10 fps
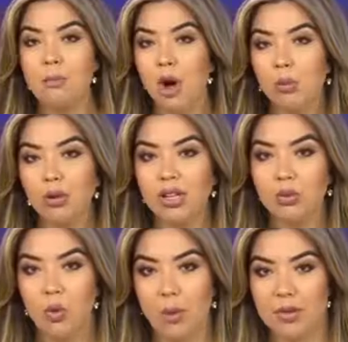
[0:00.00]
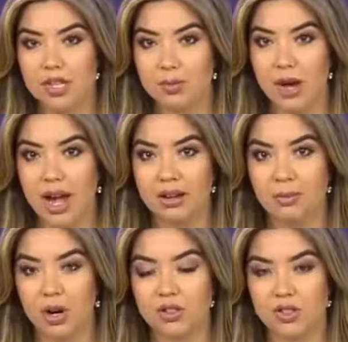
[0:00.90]
A Moberly woman is behind
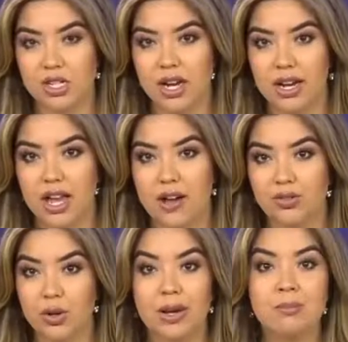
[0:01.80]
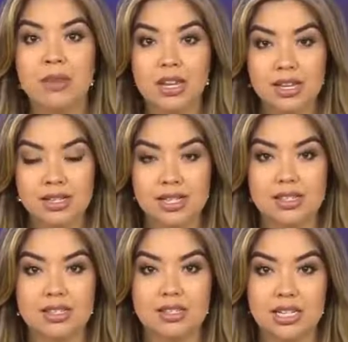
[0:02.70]
bars tonight after admitting to
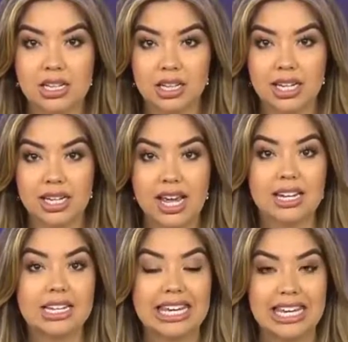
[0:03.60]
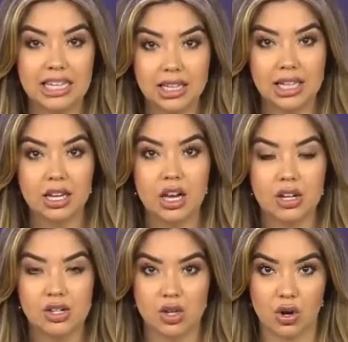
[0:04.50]
stealing and killing
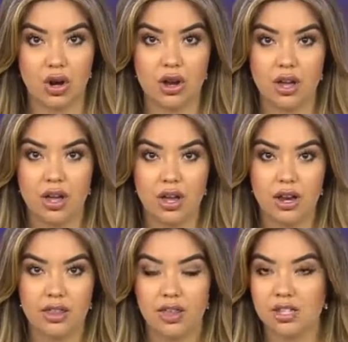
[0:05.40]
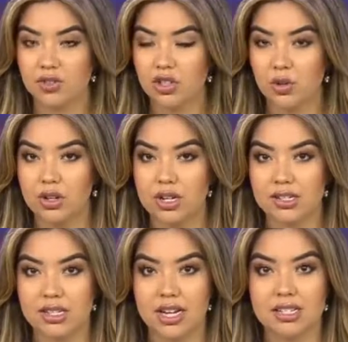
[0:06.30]
a dog. Thanks for joining
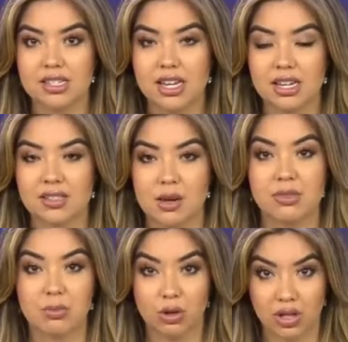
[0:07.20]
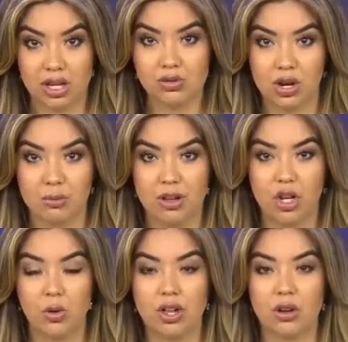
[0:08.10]
us tonight at 6. I'm Deborah Kendrick. My
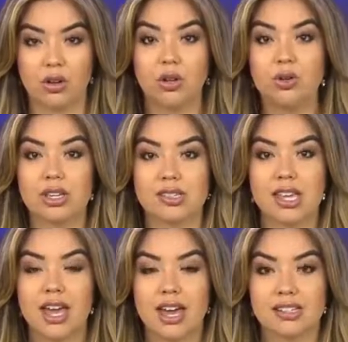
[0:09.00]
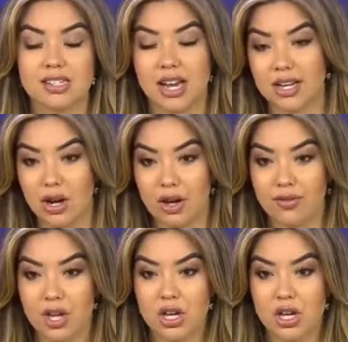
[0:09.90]
co-anchor, Lucas, has a night off.